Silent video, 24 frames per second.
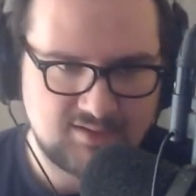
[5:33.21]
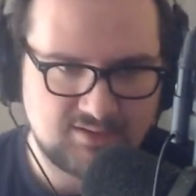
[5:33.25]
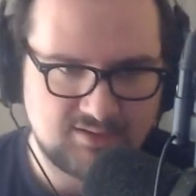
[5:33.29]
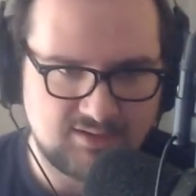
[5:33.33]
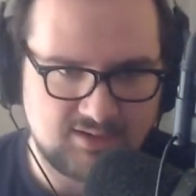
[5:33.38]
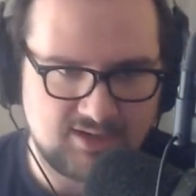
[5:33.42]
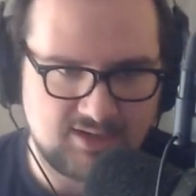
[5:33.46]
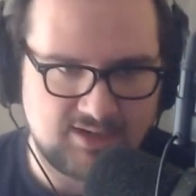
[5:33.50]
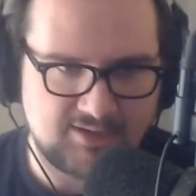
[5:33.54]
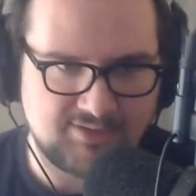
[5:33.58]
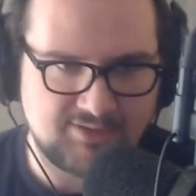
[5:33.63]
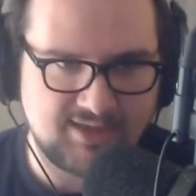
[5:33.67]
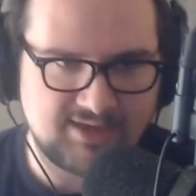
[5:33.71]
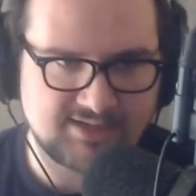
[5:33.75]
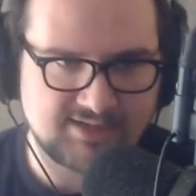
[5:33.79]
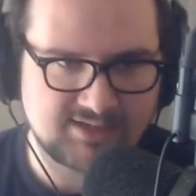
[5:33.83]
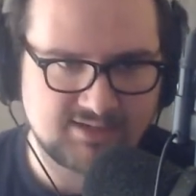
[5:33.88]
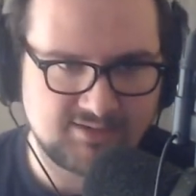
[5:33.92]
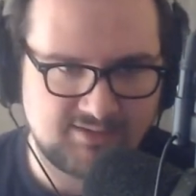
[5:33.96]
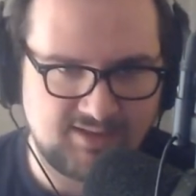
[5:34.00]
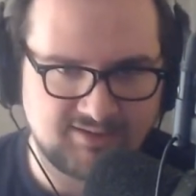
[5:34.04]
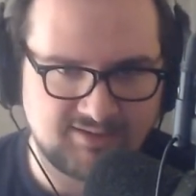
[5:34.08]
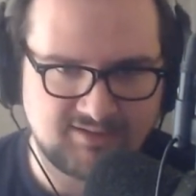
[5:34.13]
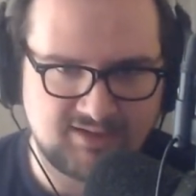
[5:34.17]
that is
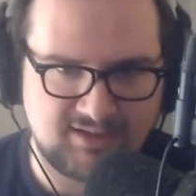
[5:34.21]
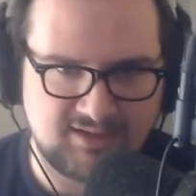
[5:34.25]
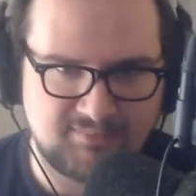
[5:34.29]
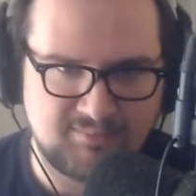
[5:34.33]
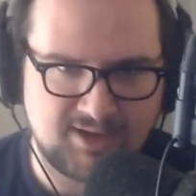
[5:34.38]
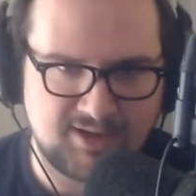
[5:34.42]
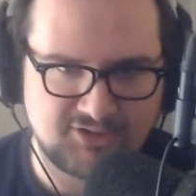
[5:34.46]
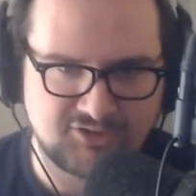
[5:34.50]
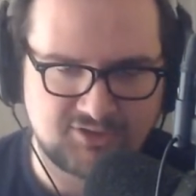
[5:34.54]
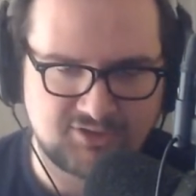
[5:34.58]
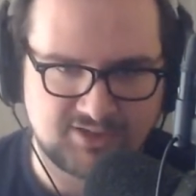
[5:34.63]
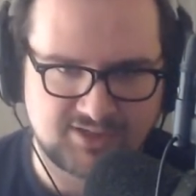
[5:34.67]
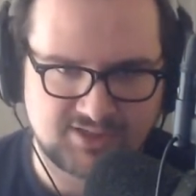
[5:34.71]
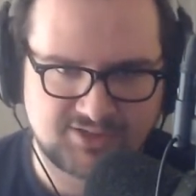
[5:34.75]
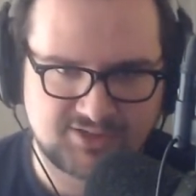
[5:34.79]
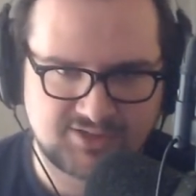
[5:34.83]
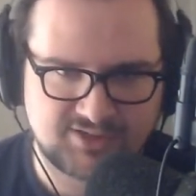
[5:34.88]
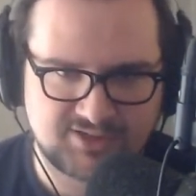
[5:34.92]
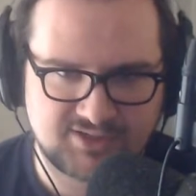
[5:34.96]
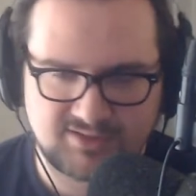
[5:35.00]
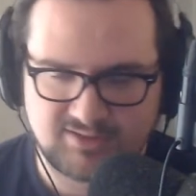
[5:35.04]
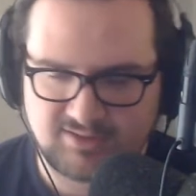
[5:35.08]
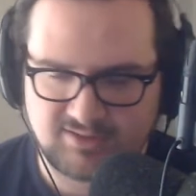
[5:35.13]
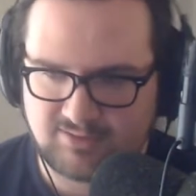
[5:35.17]
collecting
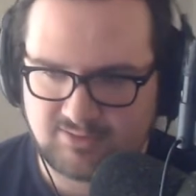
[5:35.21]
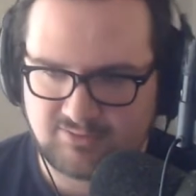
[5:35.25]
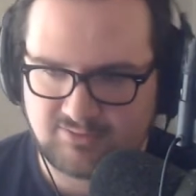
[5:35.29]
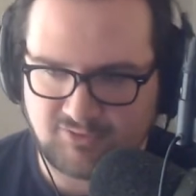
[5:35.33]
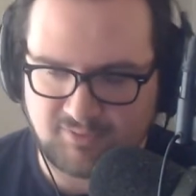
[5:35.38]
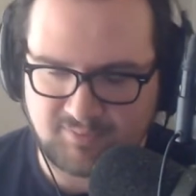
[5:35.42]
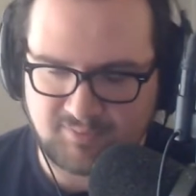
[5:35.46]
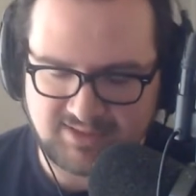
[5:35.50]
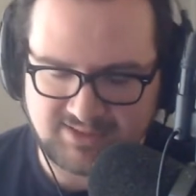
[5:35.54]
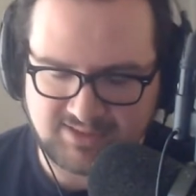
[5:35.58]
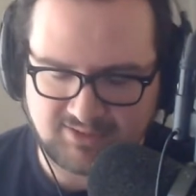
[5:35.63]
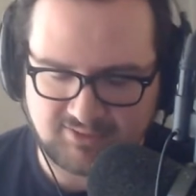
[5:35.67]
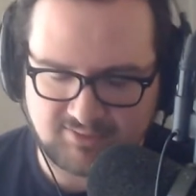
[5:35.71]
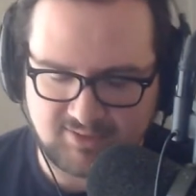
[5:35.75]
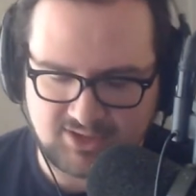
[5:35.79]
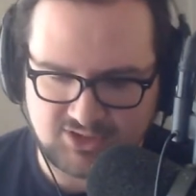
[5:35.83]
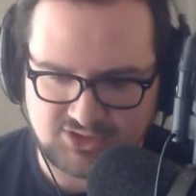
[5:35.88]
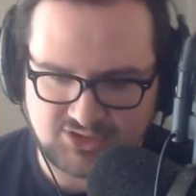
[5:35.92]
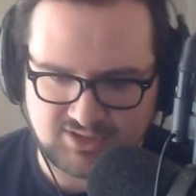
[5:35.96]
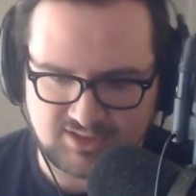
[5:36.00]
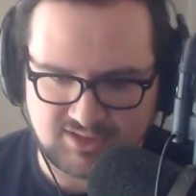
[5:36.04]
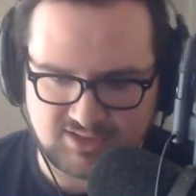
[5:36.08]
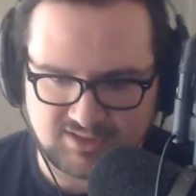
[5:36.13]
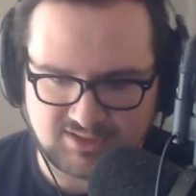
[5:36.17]
metrics from these
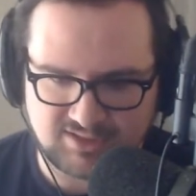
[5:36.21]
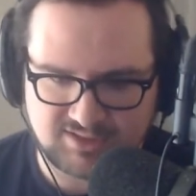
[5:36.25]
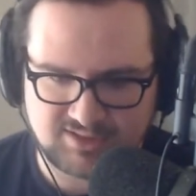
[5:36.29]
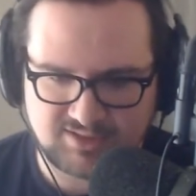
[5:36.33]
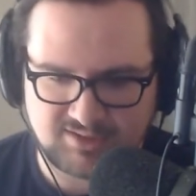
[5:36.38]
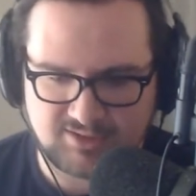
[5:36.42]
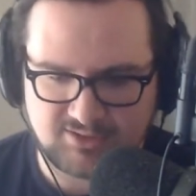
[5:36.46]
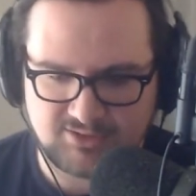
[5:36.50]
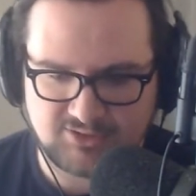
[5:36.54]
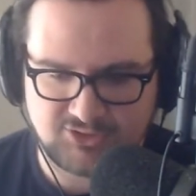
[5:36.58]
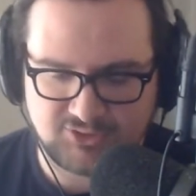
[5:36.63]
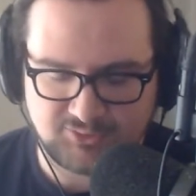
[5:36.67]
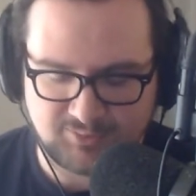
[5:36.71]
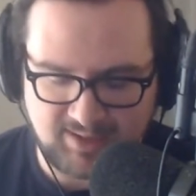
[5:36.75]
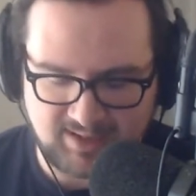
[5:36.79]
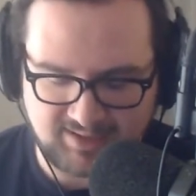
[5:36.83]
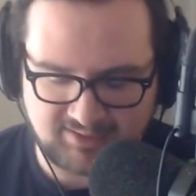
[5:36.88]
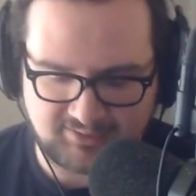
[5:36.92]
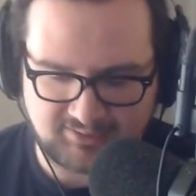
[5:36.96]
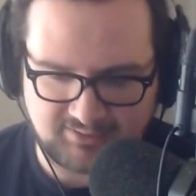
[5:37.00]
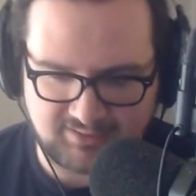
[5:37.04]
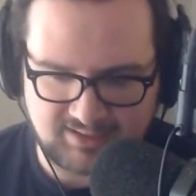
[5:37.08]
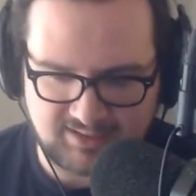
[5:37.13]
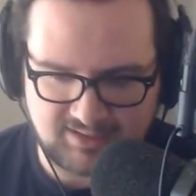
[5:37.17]
integrations
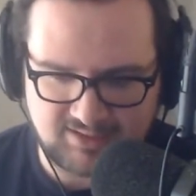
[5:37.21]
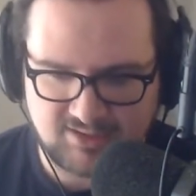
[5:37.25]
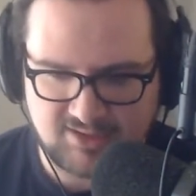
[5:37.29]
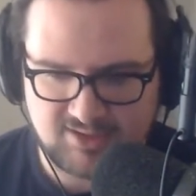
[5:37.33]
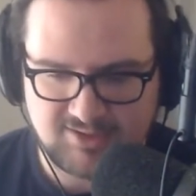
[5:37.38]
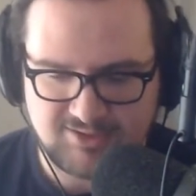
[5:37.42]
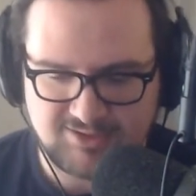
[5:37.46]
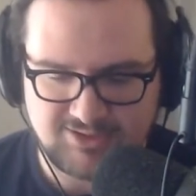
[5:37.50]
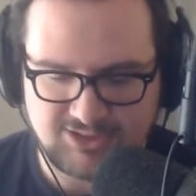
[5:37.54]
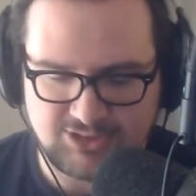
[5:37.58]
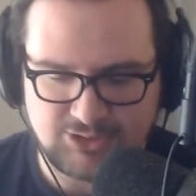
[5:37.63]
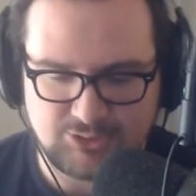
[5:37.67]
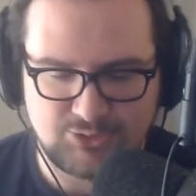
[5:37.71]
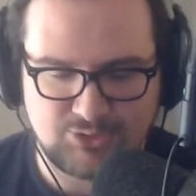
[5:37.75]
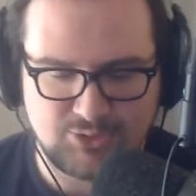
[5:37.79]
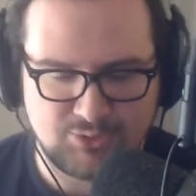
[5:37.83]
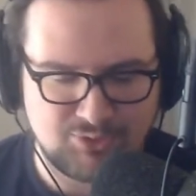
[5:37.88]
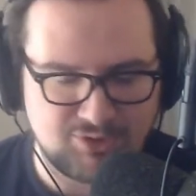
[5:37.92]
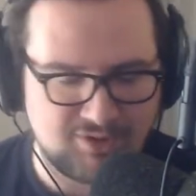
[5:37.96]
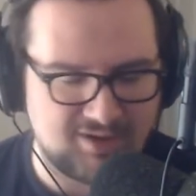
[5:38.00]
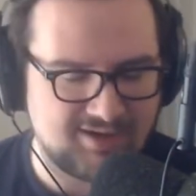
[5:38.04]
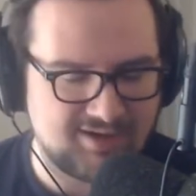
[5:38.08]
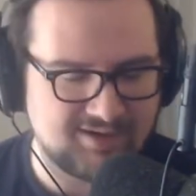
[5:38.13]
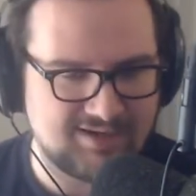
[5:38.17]
directly, you do
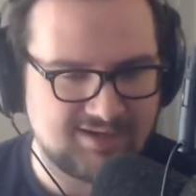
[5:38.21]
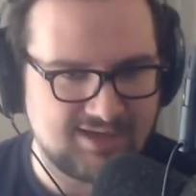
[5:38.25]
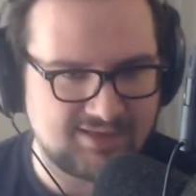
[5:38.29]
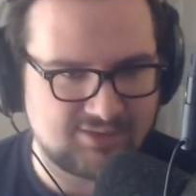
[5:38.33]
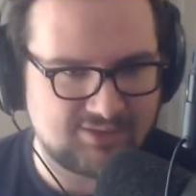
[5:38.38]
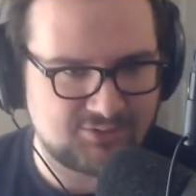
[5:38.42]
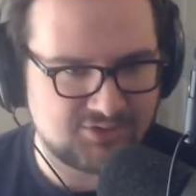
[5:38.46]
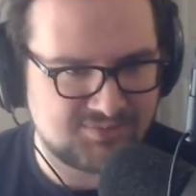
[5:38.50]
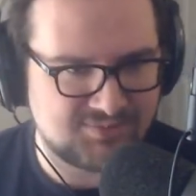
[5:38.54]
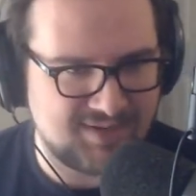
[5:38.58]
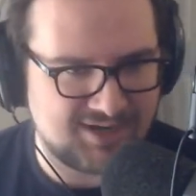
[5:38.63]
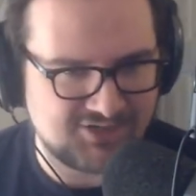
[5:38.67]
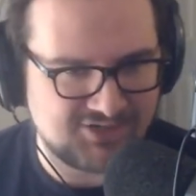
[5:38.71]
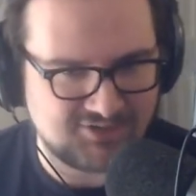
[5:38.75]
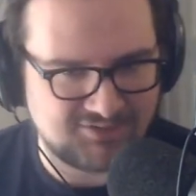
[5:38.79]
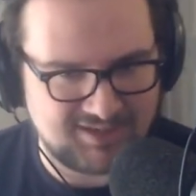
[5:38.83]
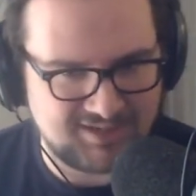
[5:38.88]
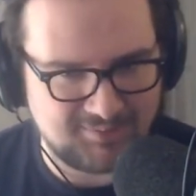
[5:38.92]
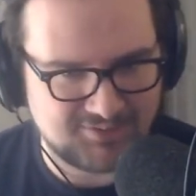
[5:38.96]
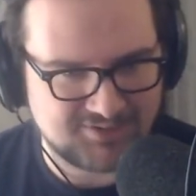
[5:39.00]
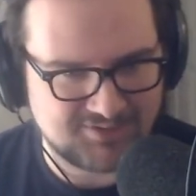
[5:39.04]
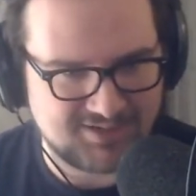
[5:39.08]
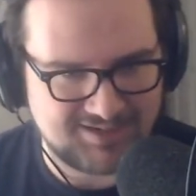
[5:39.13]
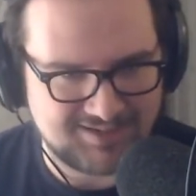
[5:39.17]
not get those magic
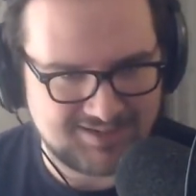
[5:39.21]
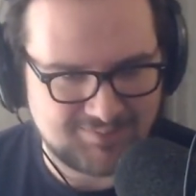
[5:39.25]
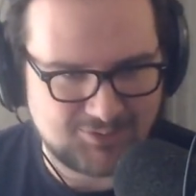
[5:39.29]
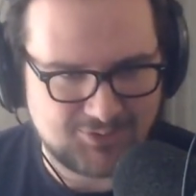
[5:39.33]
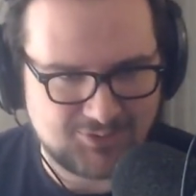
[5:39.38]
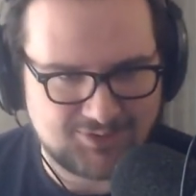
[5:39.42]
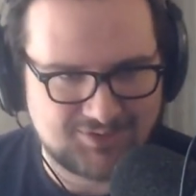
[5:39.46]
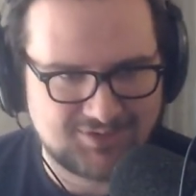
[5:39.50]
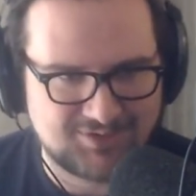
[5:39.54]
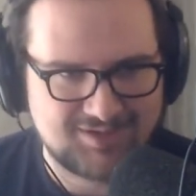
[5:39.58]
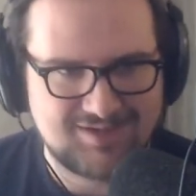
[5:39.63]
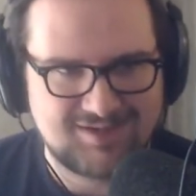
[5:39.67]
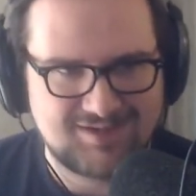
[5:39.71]
labels anymore.